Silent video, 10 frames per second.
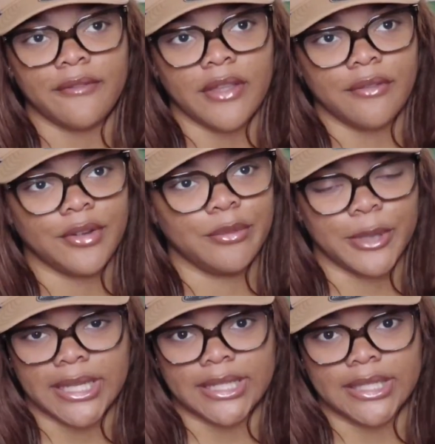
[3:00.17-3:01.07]
favorite
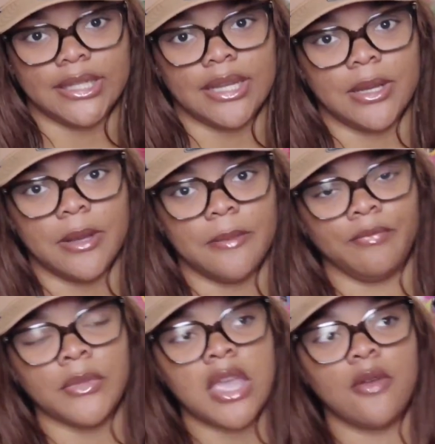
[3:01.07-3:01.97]
brand
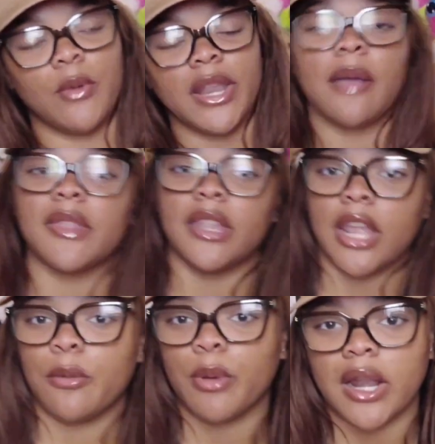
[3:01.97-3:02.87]
when it comes to
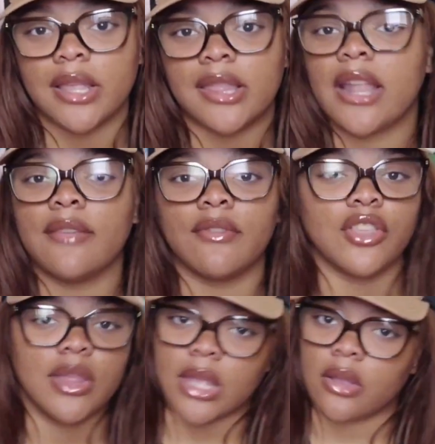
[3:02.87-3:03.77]
nail products, not even
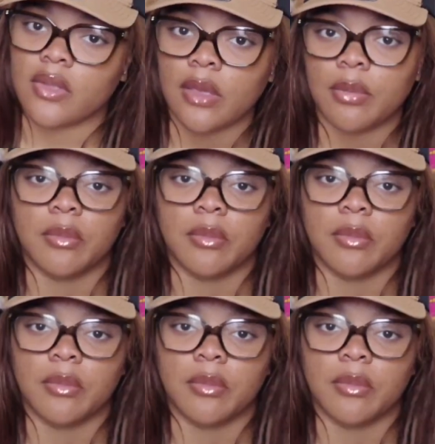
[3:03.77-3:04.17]
just nail tips,